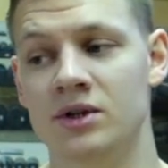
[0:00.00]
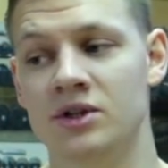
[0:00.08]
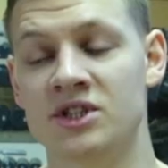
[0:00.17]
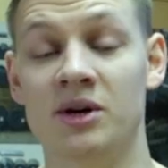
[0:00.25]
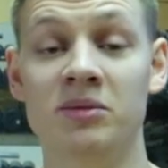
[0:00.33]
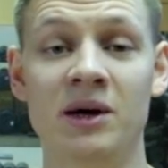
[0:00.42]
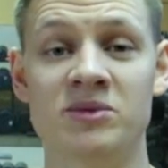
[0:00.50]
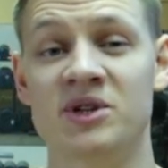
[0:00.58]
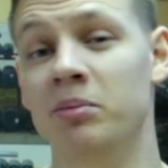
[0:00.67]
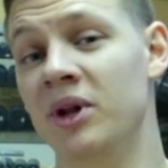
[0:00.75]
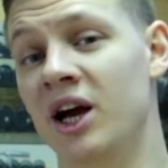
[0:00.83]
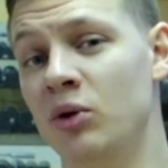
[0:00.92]
Sometimes
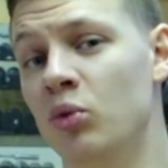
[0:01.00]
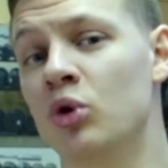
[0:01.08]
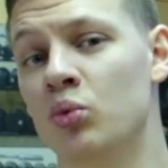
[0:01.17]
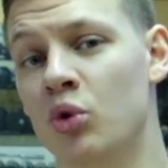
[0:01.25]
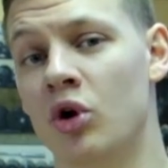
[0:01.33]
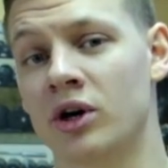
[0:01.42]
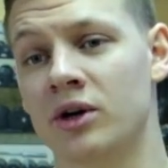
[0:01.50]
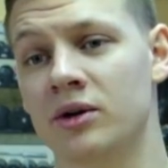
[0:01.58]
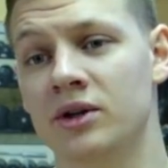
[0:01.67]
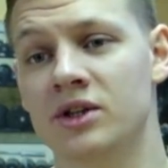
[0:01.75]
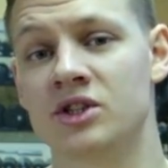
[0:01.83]
the plan won't work.